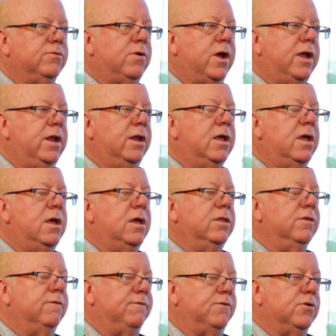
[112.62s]
right?
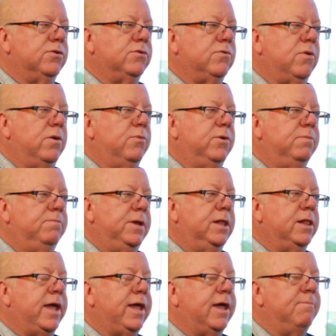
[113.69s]
The first one would be
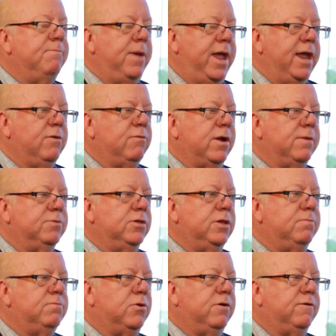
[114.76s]
like a
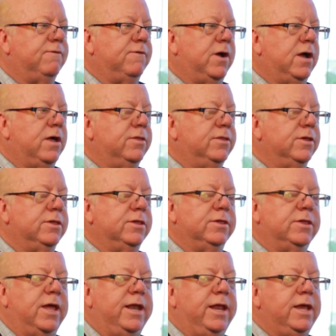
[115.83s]
bankruptcy profile. This
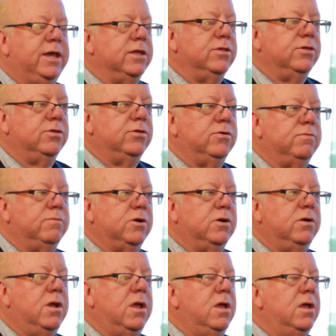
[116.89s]
is any
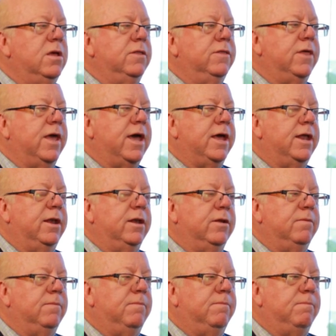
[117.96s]
consumer
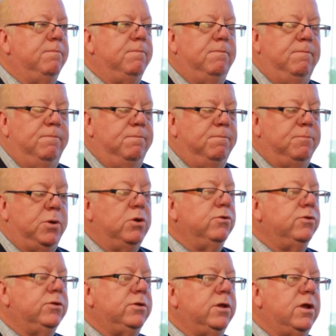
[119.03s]
that
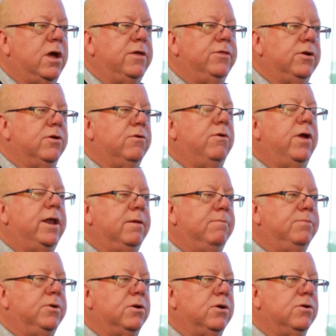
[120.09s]
posted on their
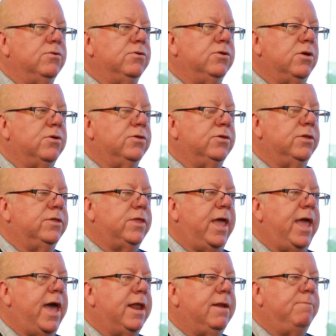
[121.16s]
credit bureau shows that they had a